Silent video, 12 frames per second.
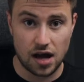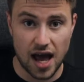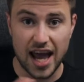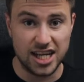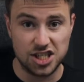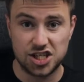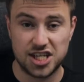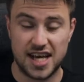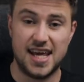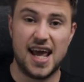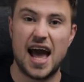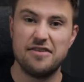
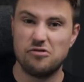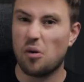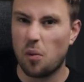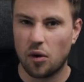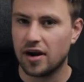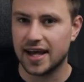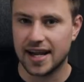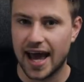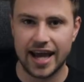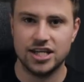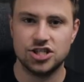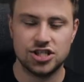HD. Everyone wanted
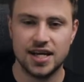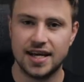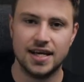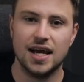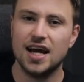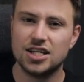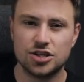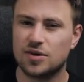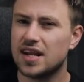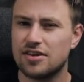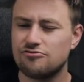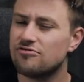HD. So
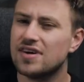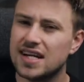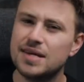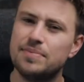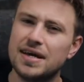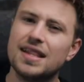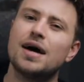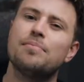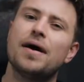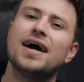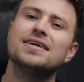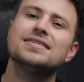can it really be that
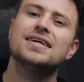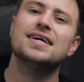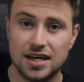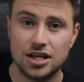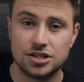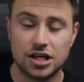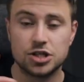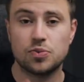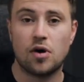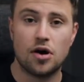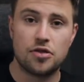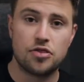bad? So that's
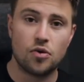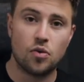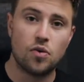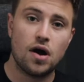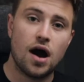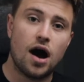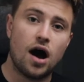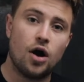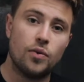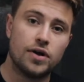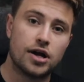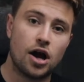why I thought I
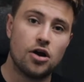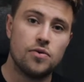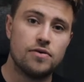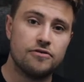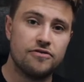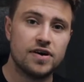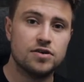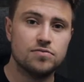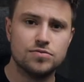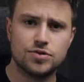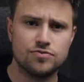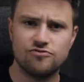would go and
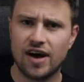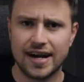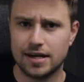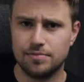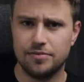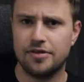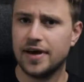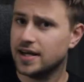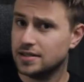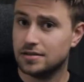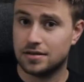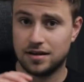film some random
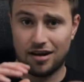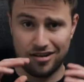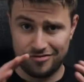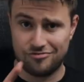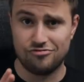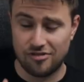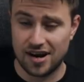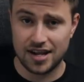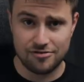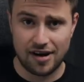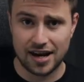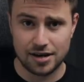things, like
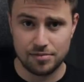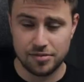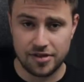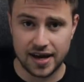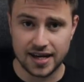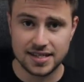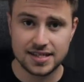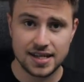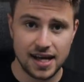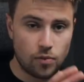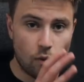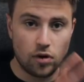really random
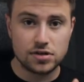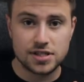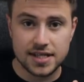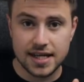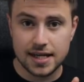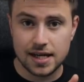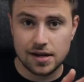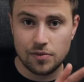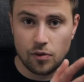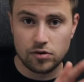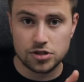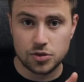things, once in
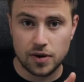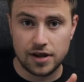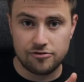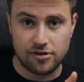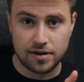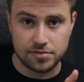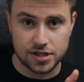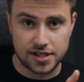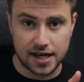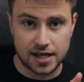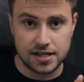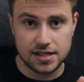120 frames a
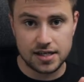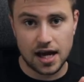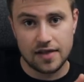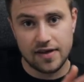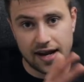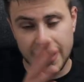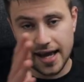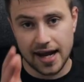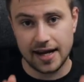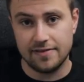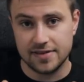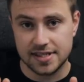second, and then
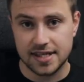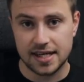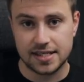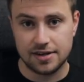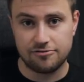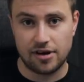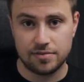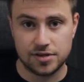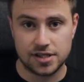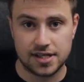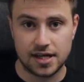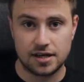again in 60 frames
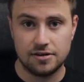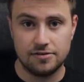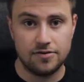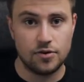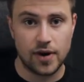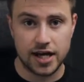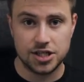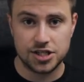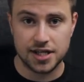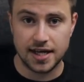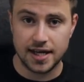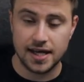a second, full
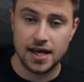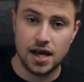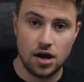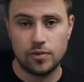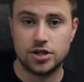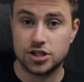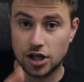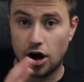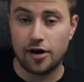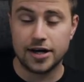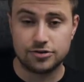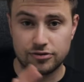HD, which is the
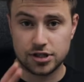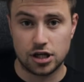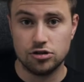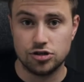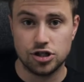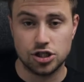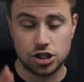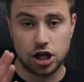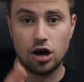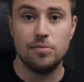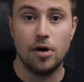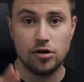highest resolution
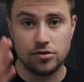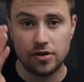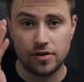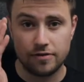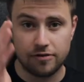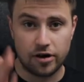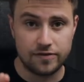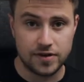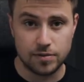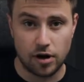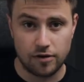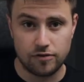slow-mo that the 5D
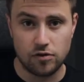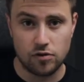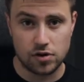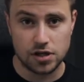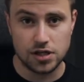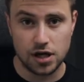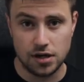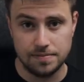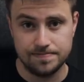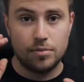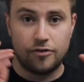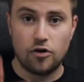Mark IV can
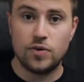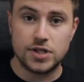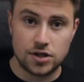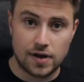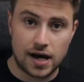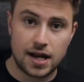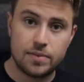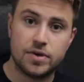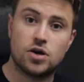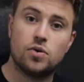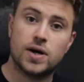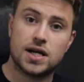do. Before we do that, let
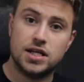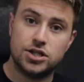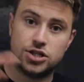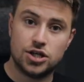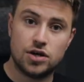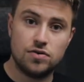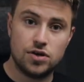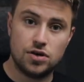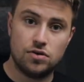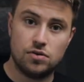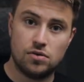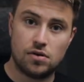me quickly show
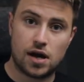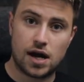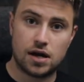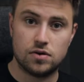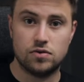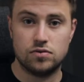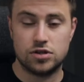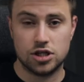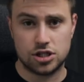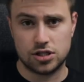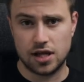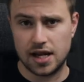you how
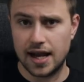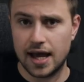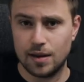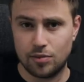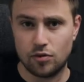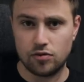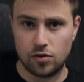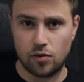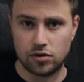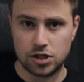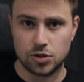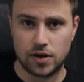to enable the
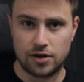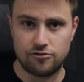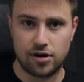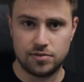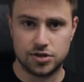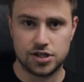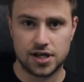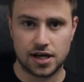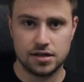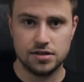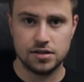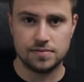120 frames a
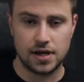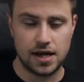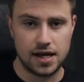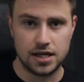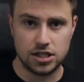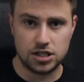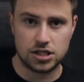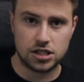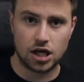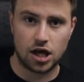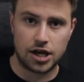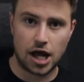second. It is
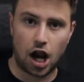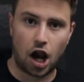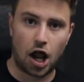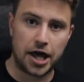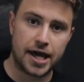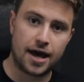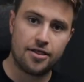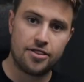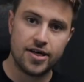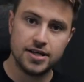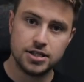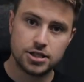done like
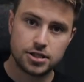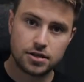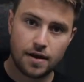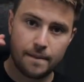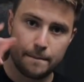this.